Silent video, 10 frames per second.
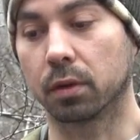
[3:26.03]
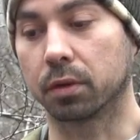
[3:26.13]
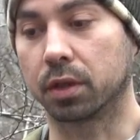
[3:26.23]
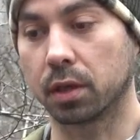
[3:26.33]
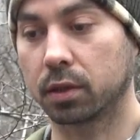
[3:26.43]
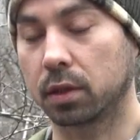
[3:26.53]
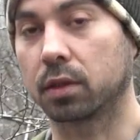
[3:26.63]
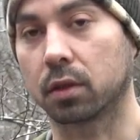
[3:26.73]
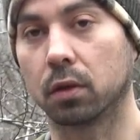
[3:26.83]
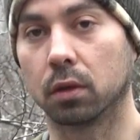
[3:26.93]
It was just the
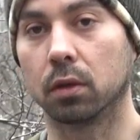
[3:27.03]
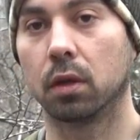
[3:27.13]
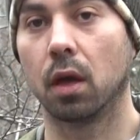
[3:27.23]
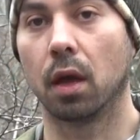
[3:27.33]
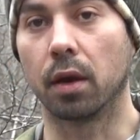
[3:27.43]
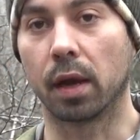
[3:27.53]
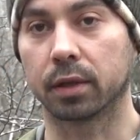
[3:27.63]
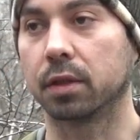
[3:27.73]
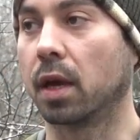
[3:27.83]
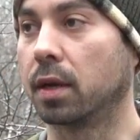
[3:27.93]
skull
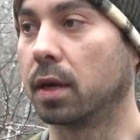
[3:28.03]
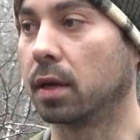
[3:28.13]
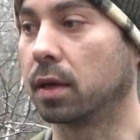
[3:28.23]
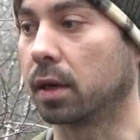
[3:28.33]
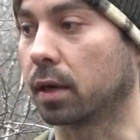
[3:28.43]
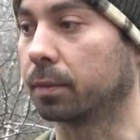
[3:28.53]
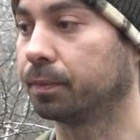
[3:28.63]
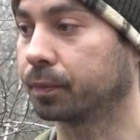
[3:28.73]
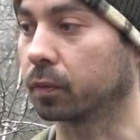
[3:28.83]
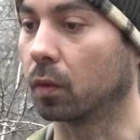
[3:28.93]
next to that dead deer.
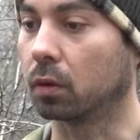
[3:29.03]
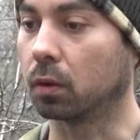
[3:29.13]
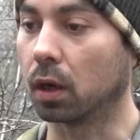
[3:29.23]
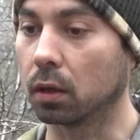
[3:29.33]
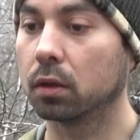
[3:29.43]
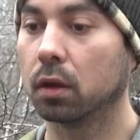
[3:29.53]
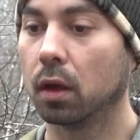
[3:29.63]
Well,